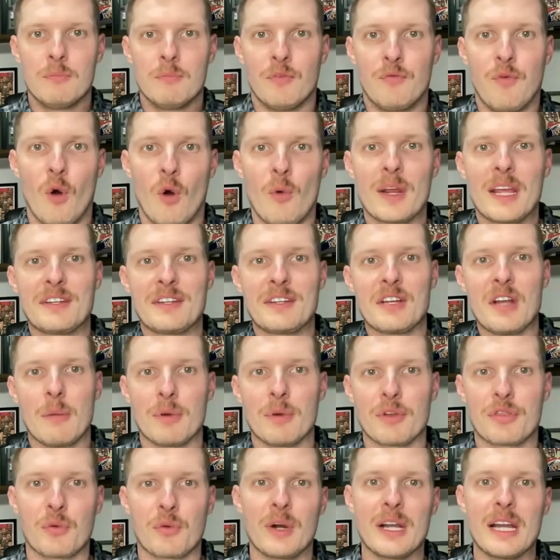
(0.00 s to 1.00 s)
Before we get to
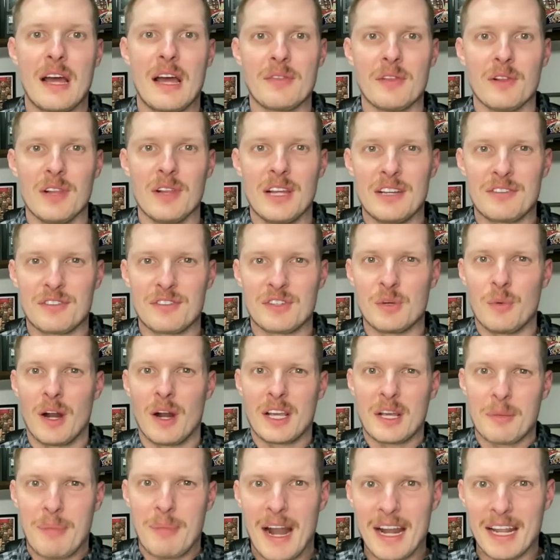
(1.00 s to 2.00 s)
number 3 on the list, you want
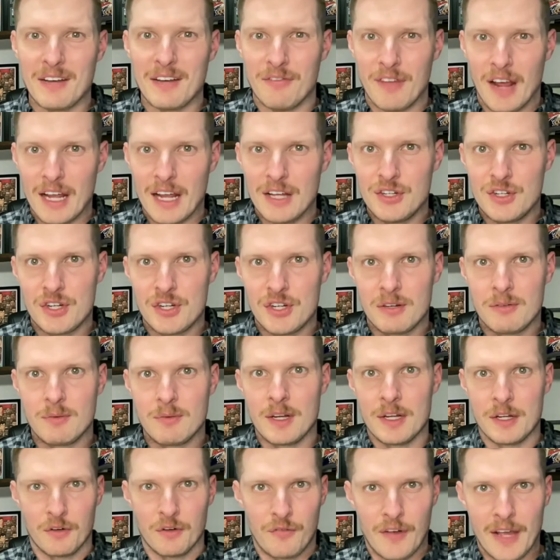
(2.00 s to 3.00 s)
a competitive edge
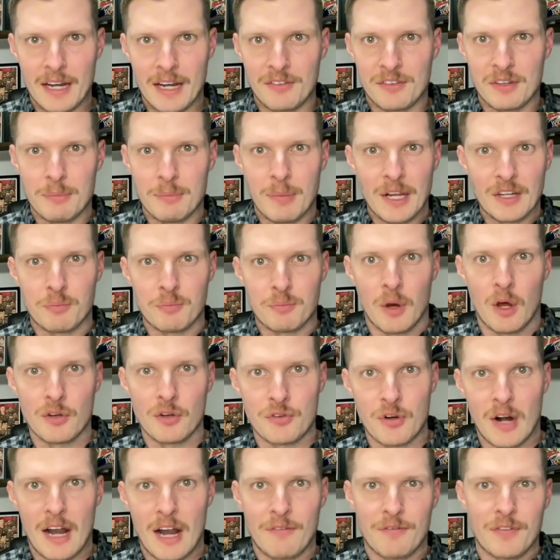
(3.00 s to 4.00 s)
in your fantasy baseball
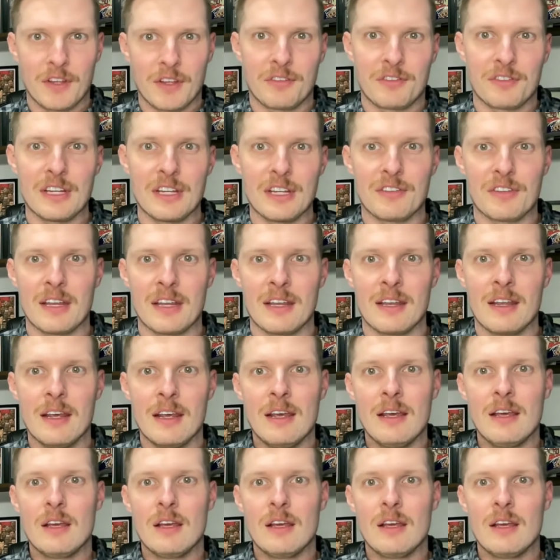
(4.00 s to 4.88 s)
draft this season?